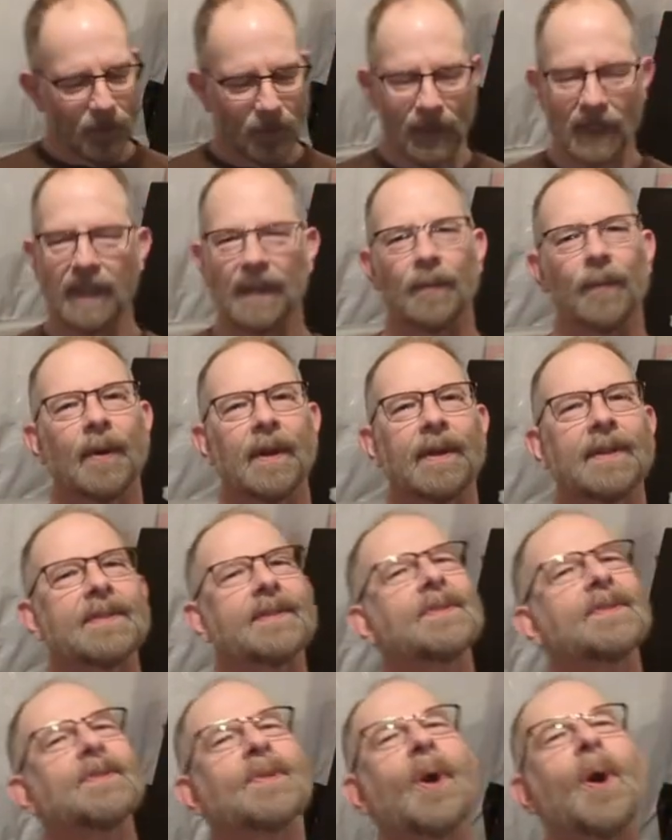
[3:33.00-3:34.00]
really what is
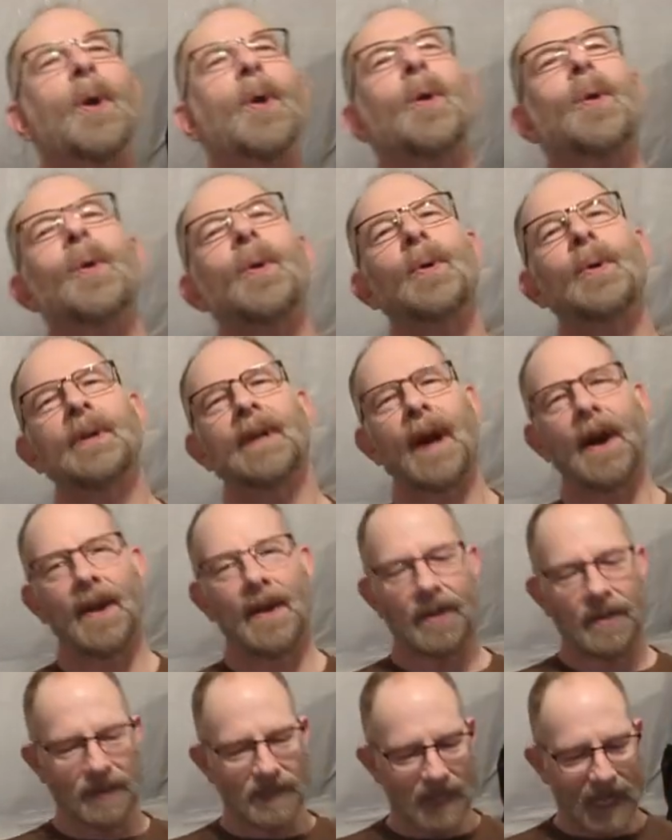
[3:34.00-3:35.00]
so
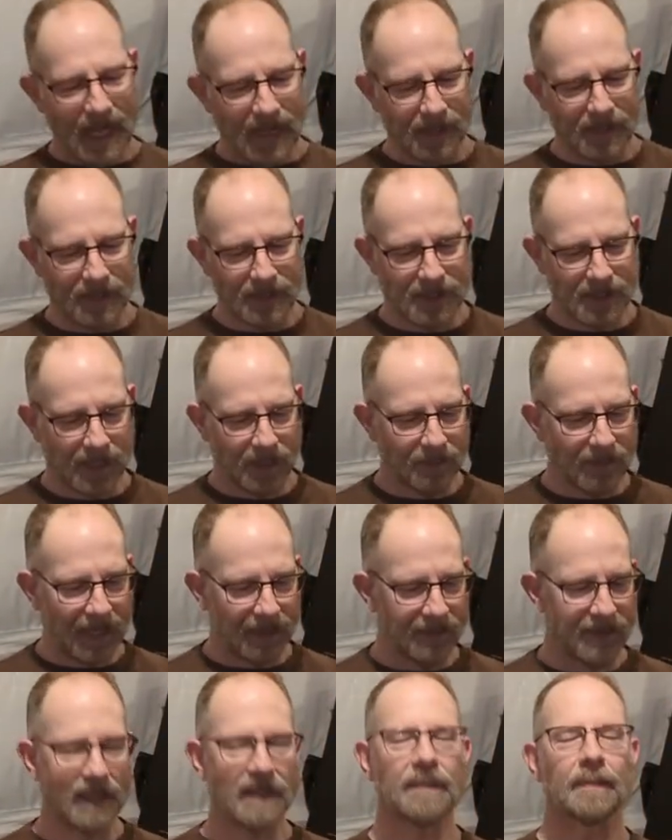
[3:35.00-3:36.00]
darn challenging
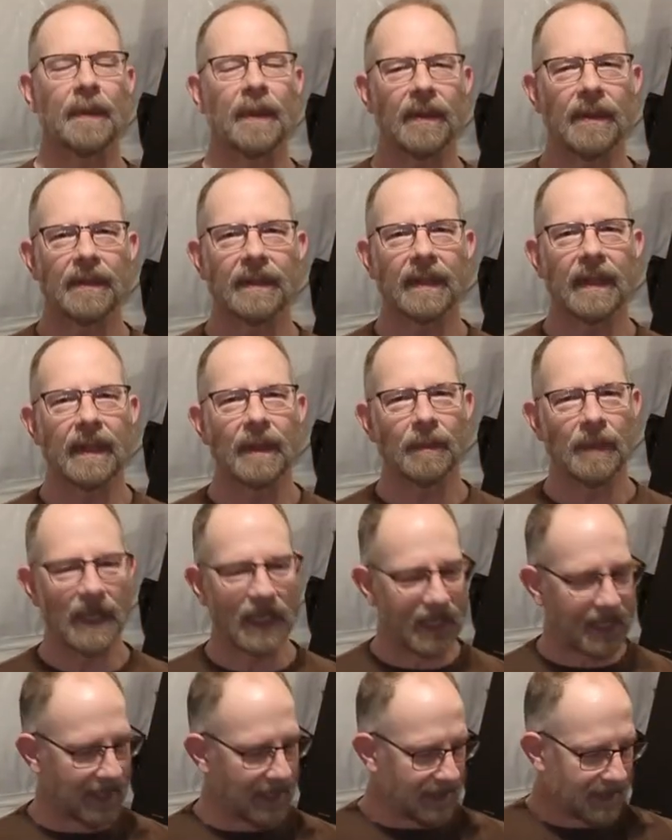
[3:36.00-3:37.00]
about this build,
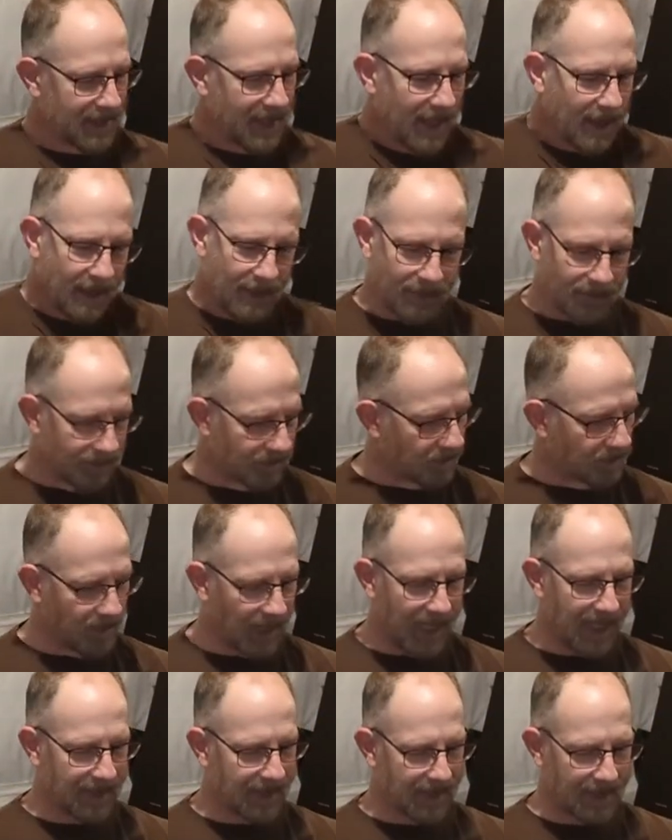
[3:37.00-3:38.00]
because,
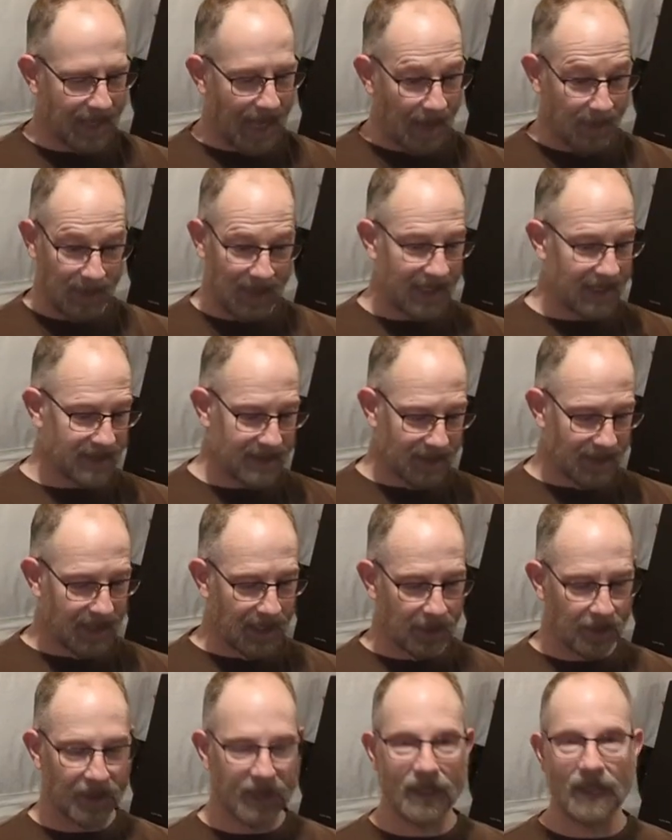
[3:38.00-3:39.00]
man, I mean, it's
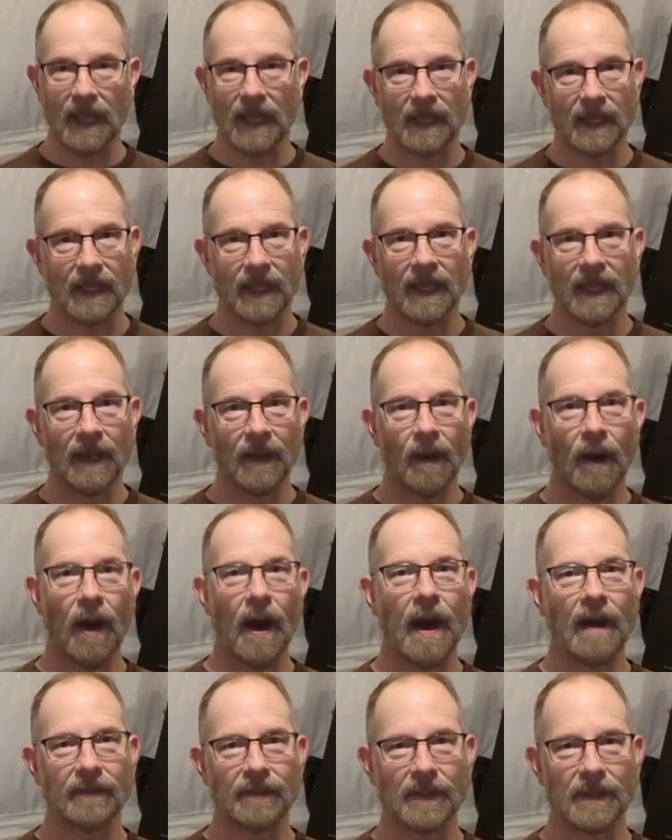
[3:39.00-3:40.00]
literally like
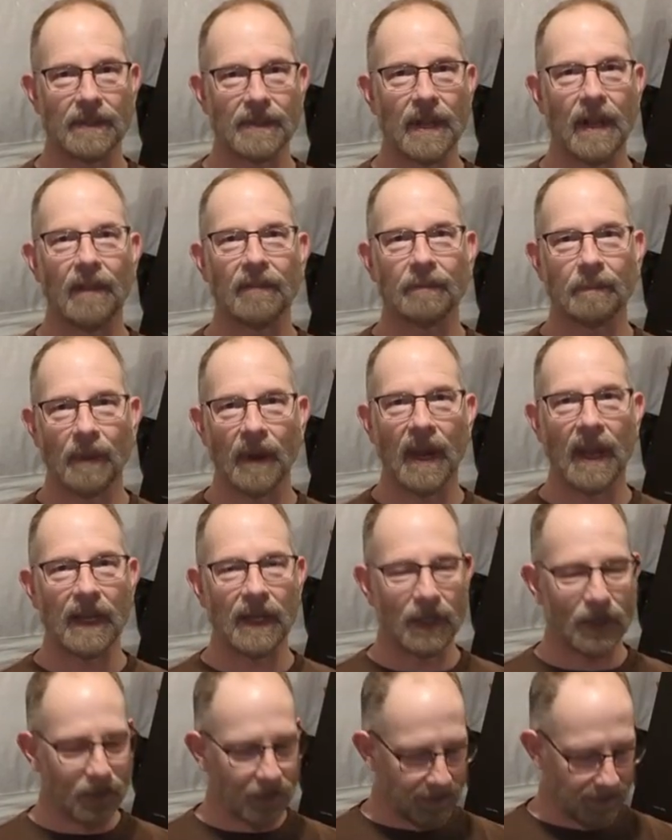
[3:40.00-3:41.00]
off the shelf,
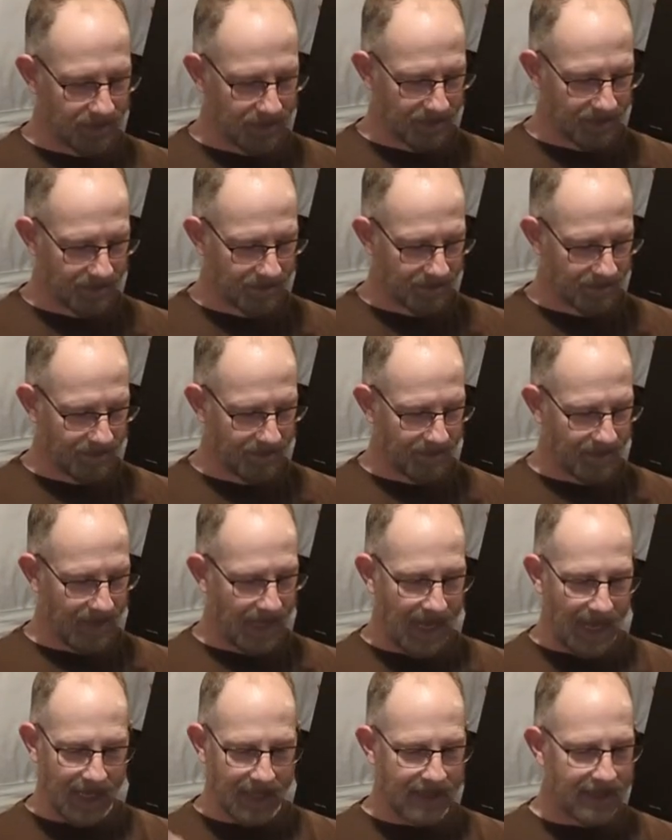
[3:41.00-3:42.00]
brand new.
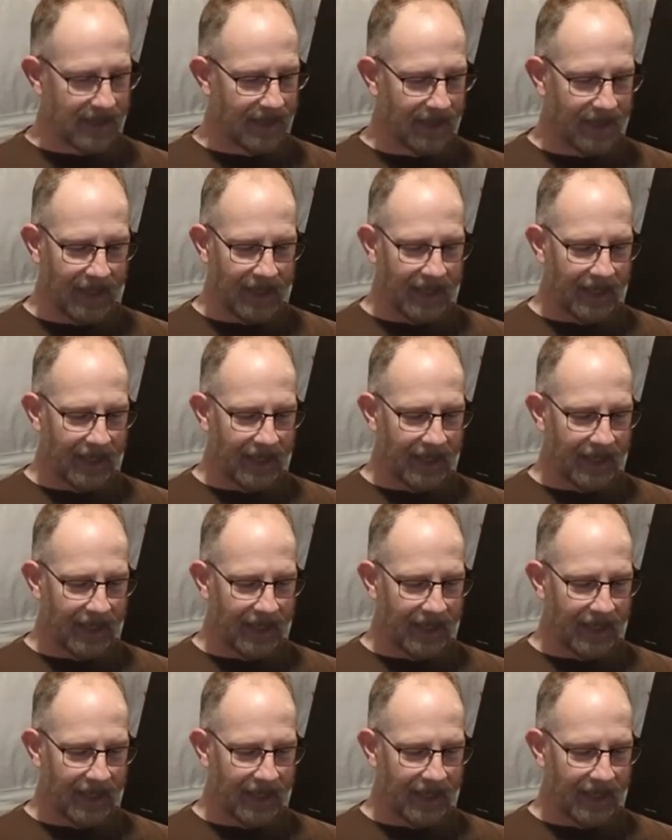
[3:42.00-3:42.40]
And